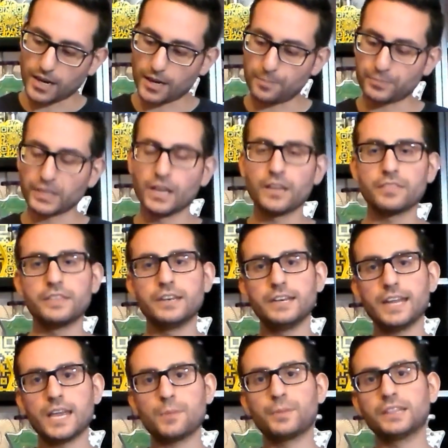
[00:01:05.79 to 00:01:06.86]
Um, the
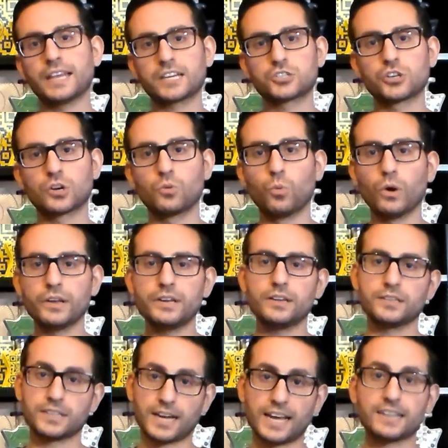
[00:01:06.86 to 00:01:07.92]
name Electric
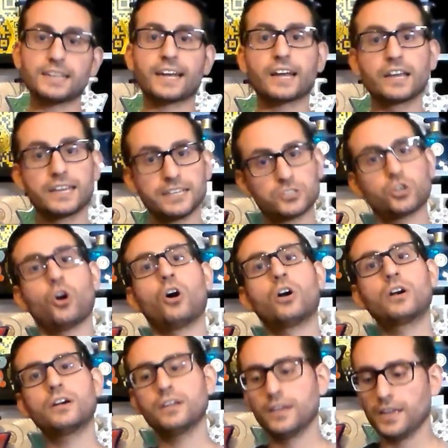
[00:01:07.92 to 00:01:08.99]
Wood, kind of like a
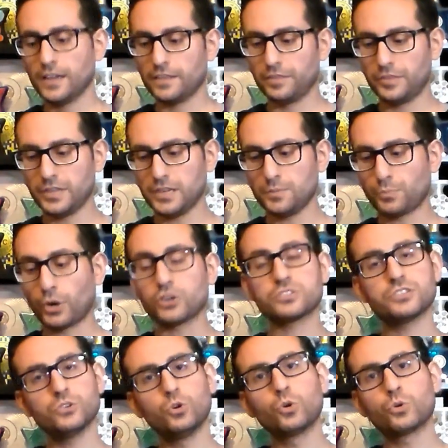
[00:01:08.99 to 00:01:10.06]
guitar. The
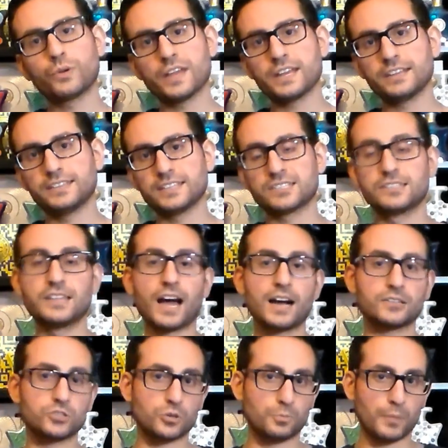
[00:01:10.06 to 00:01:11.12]
person who created this,
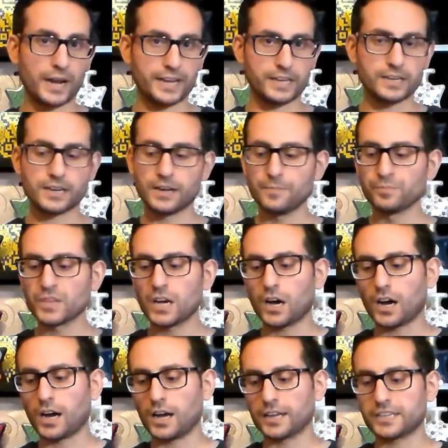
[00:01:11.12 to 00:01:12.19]
Doctor Mike,
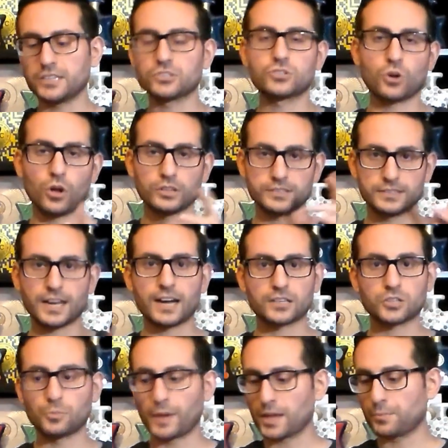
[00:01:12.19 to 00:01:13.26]
uh, he's called
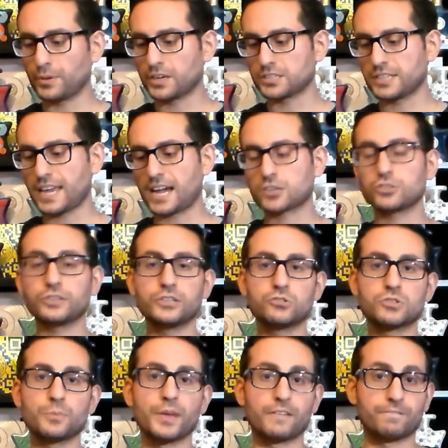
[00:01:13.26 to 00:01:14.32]
Doctor Mike because he actually
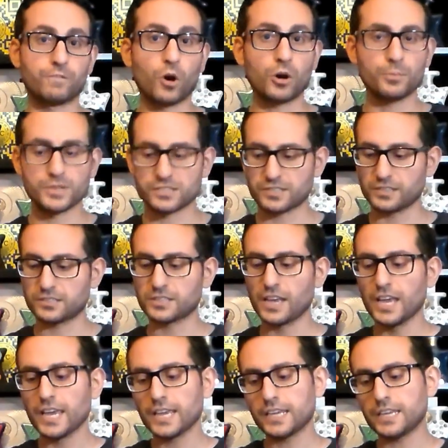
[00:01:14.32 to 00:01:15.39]
used to be a pharmacist.
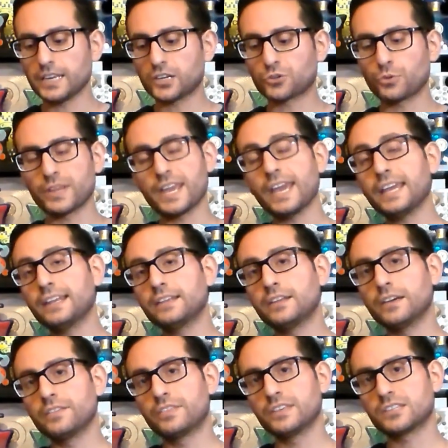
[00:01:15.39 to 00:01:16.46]
He
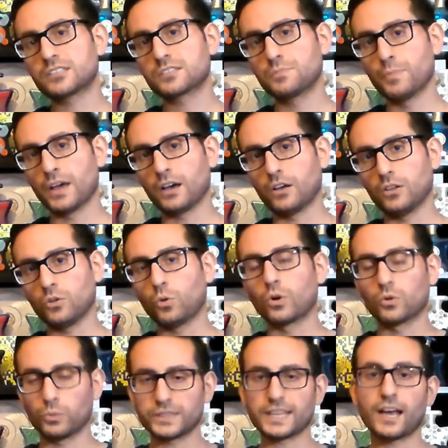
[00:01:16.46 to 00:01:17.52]
created this smell,
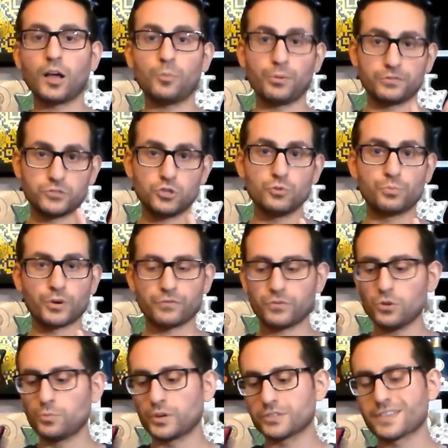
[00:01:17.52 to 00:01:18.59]
or with the help of two
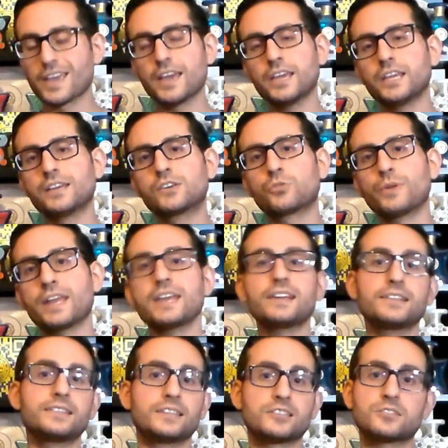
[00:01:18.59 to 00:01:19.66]
perfumers, he
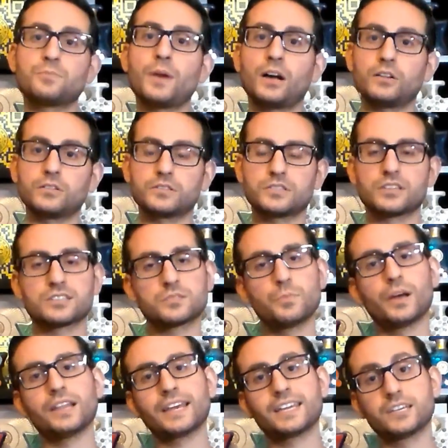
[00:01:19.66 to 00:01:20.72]
created this smell to
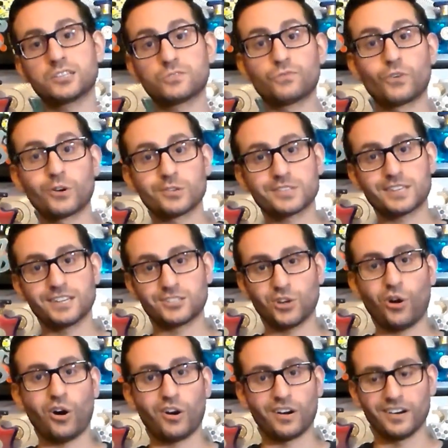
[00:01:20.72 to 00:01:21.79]
smell like his first
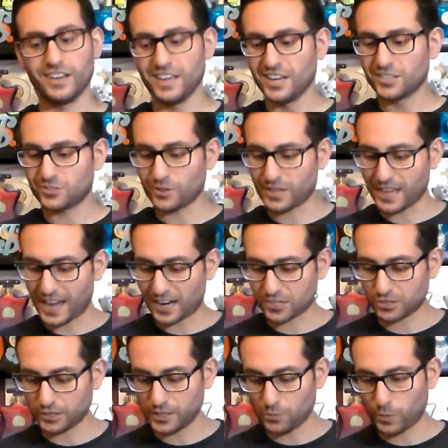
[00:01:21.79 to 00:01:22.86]
guitar. So he
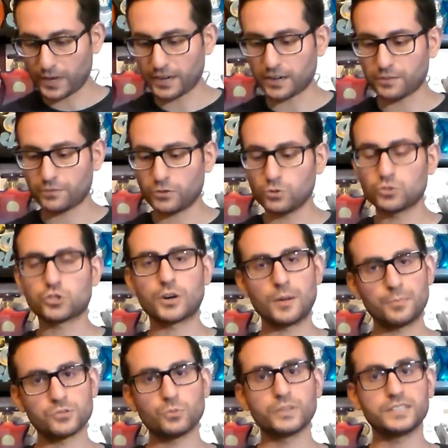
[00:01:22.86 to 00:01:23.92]
actually went on a few
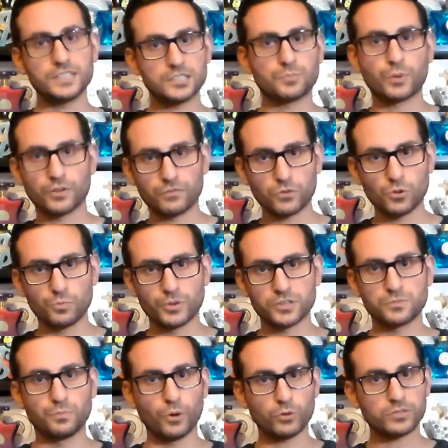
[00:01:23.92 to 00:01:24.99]
trips with these
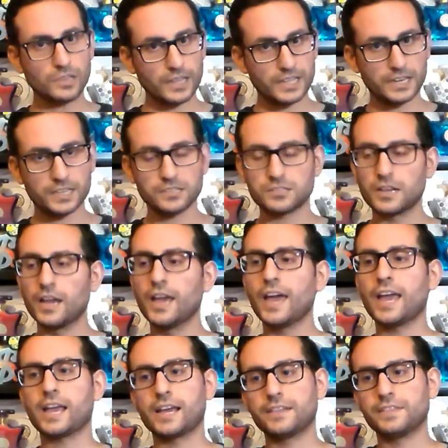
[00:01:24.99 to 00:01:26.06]
perfumers, both ladies,
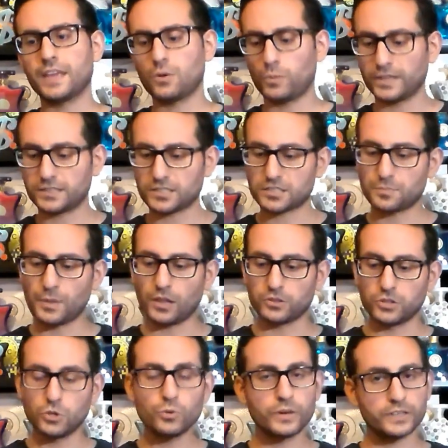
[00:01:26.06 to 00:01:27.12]
and they went to
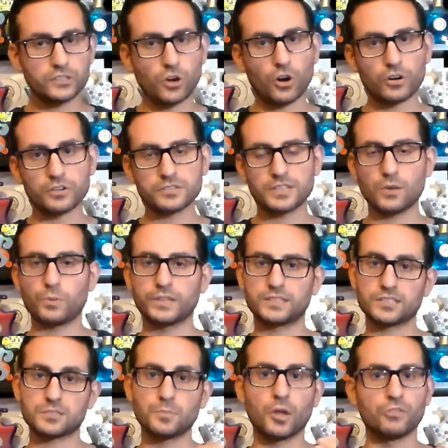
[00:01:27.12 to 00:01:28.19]
smell new guitars, they went
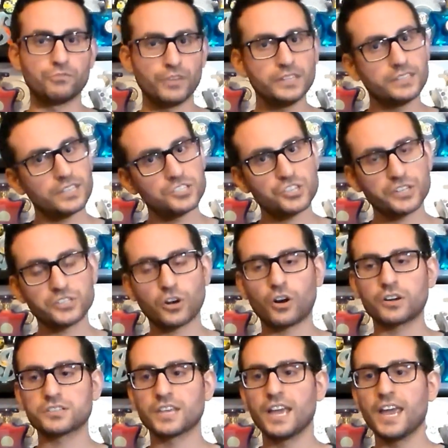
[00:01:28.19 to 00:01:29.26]
to smell vintage
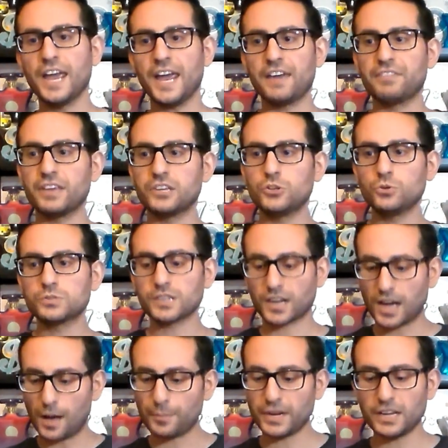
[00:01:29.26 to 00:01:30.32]
guitars, and they use a
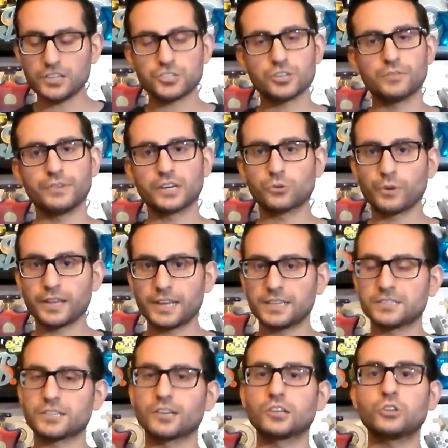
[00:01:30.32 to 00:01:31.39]
combination of
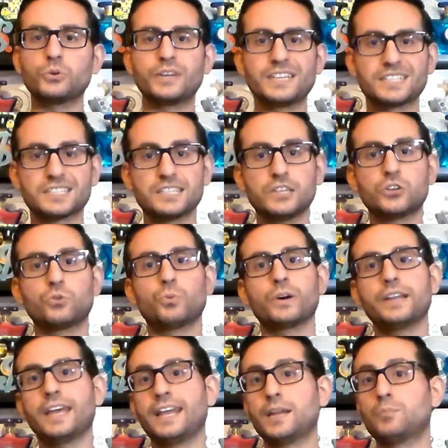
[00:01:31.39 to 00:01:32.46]
ingredients including
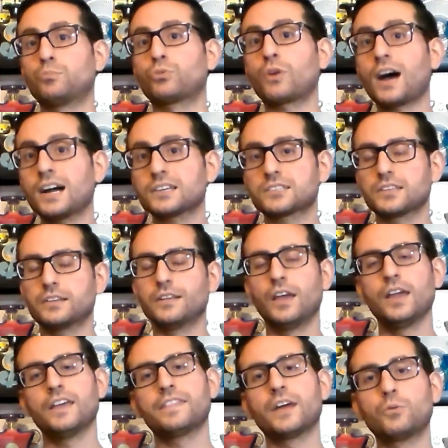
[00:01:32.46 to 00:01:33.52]
cedarwood and ambroxan
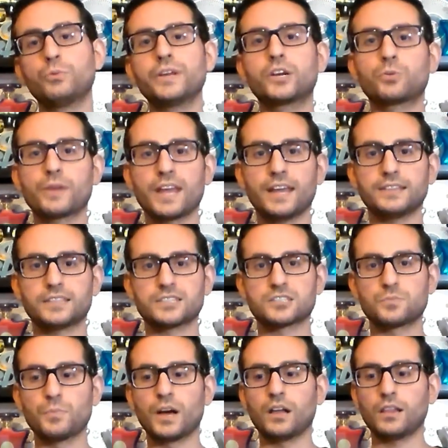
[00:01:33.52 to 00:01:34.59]
that recreate the
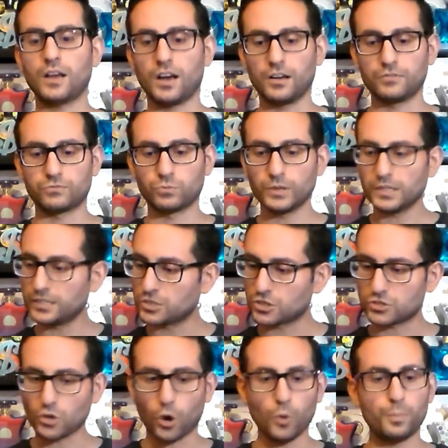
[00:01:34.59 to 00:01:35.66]
smell of really
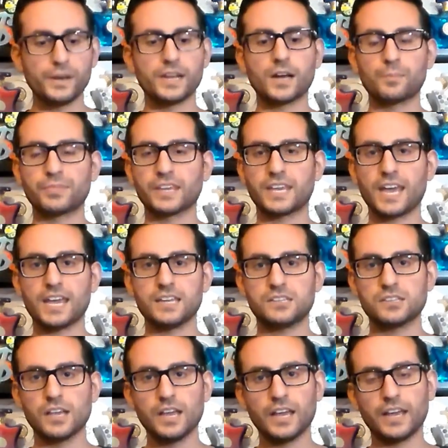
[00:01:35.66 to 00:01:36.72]
just opening up the
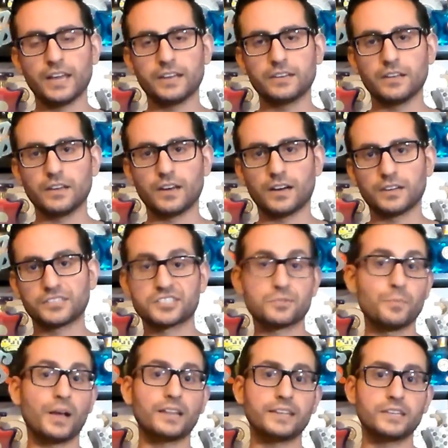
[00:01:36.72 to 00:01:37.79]
case and uh,
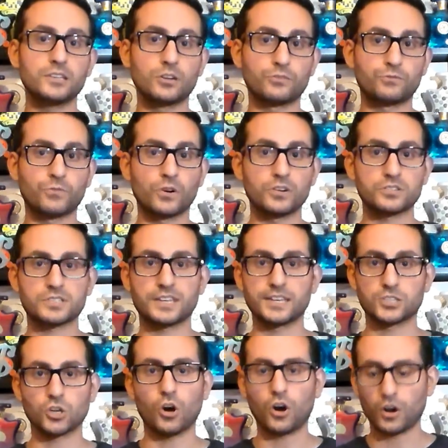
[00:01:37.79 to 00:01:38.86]
smelling your first
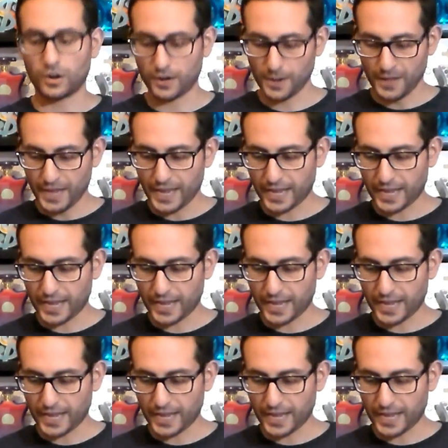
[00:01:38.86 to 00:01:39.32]
guitar.